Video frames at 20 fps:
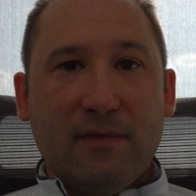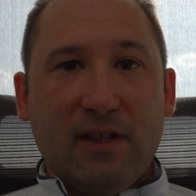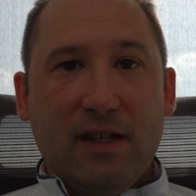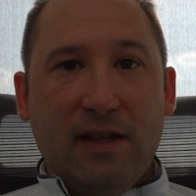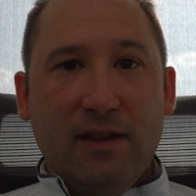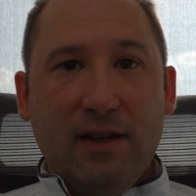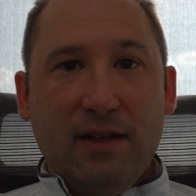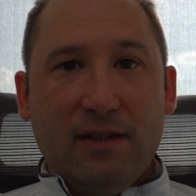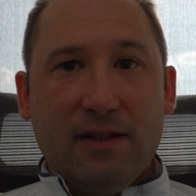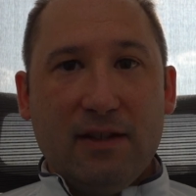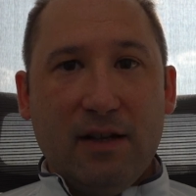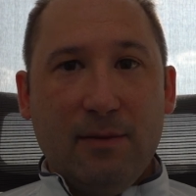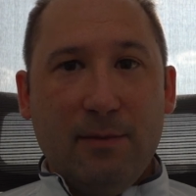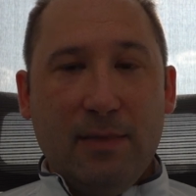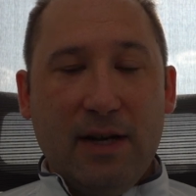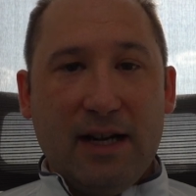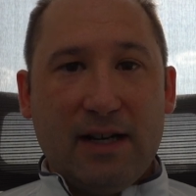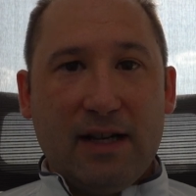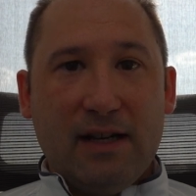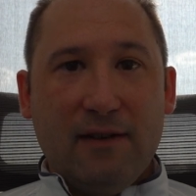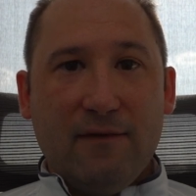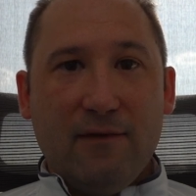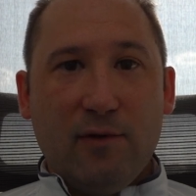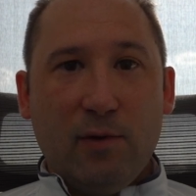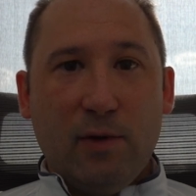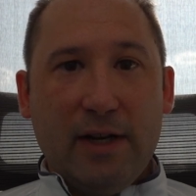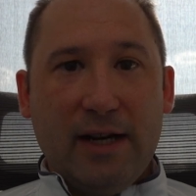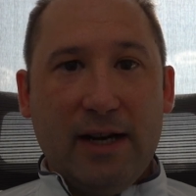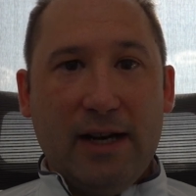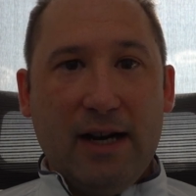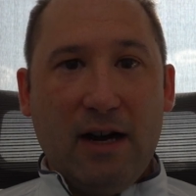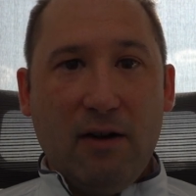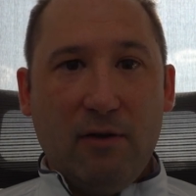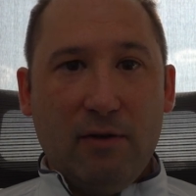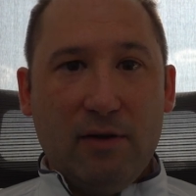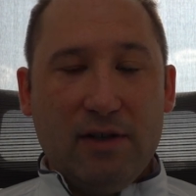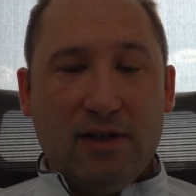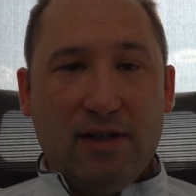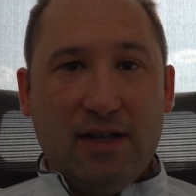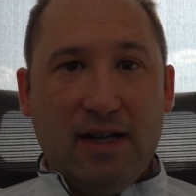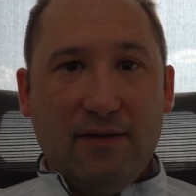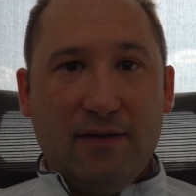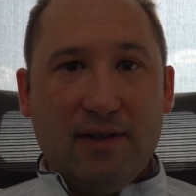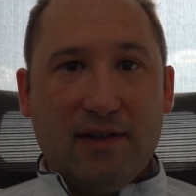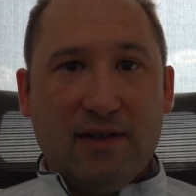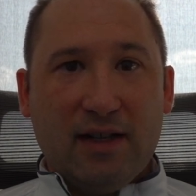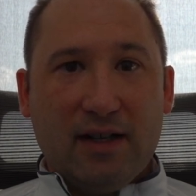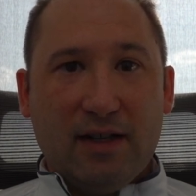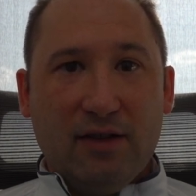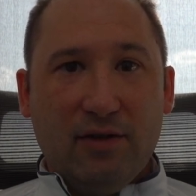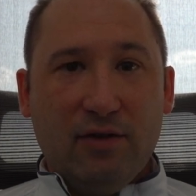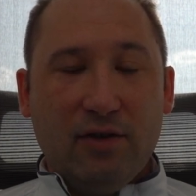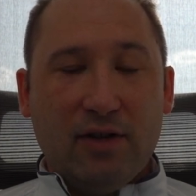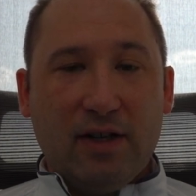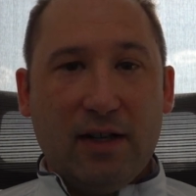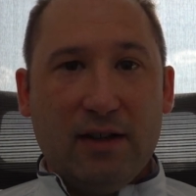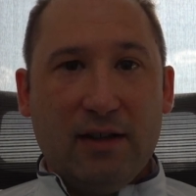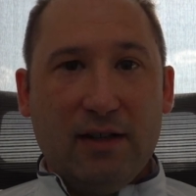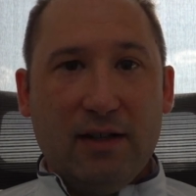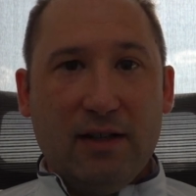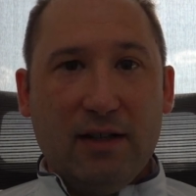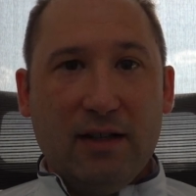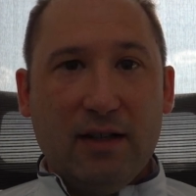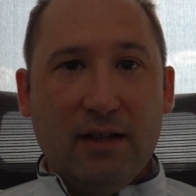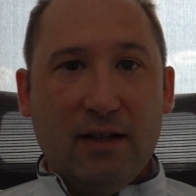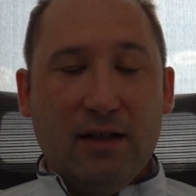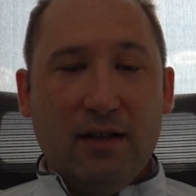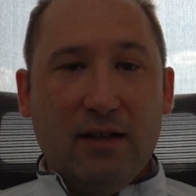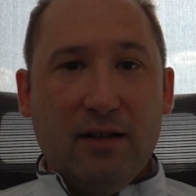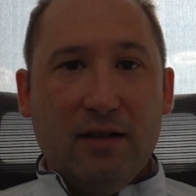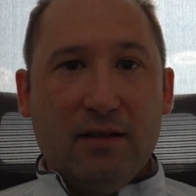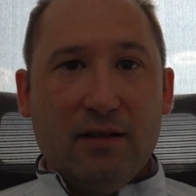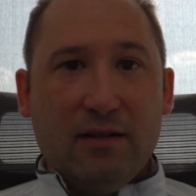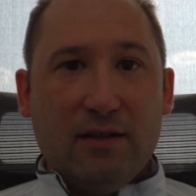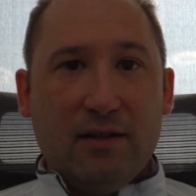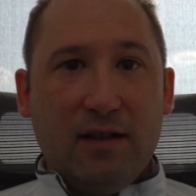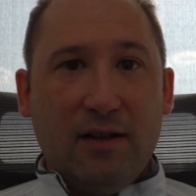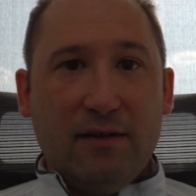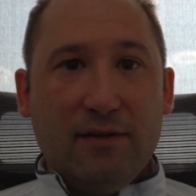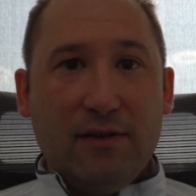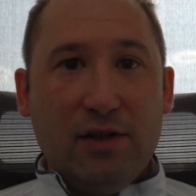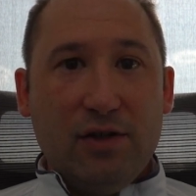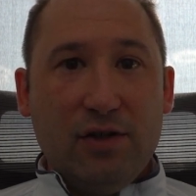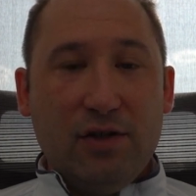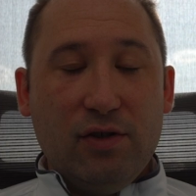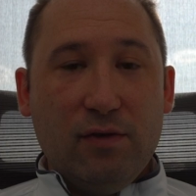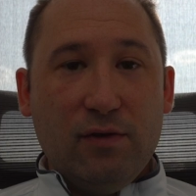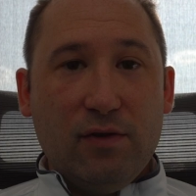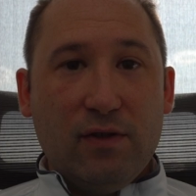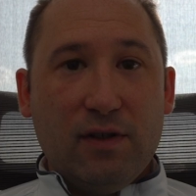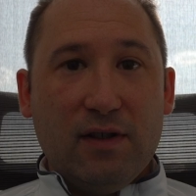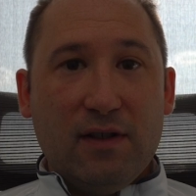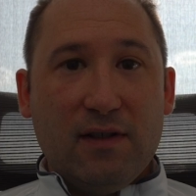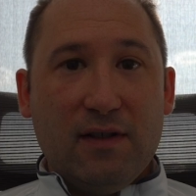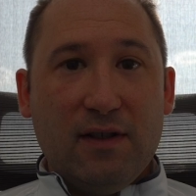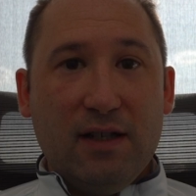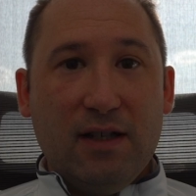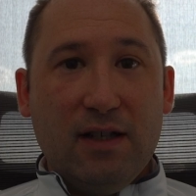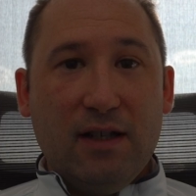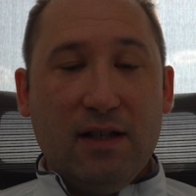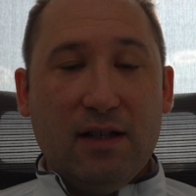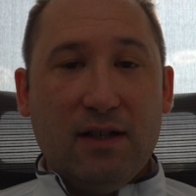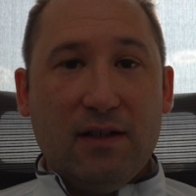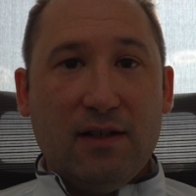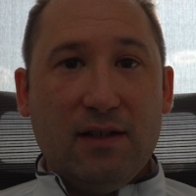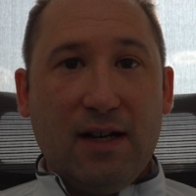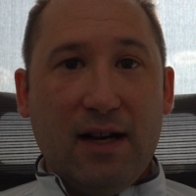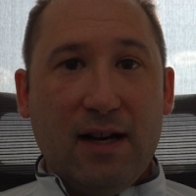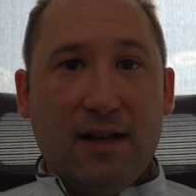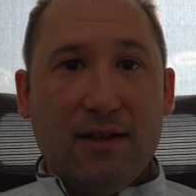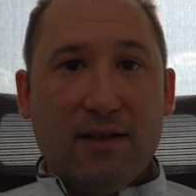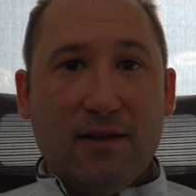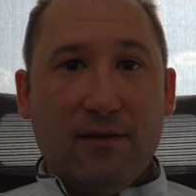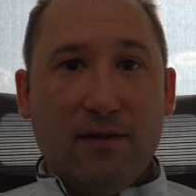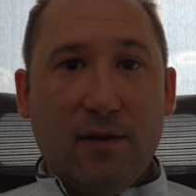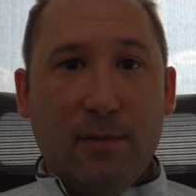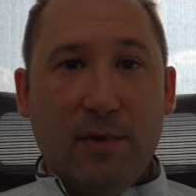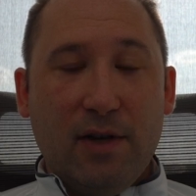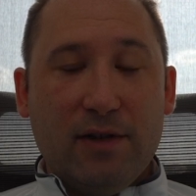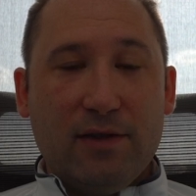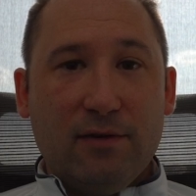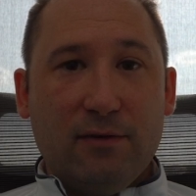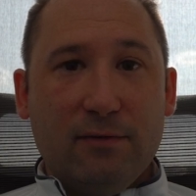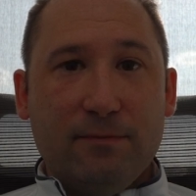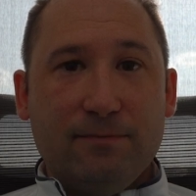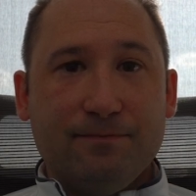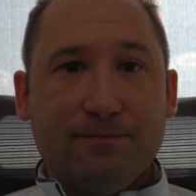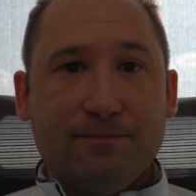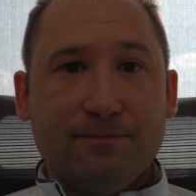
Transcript: and then come back in 48 hours to have a second look at the soft tissues and see the status of the muscle.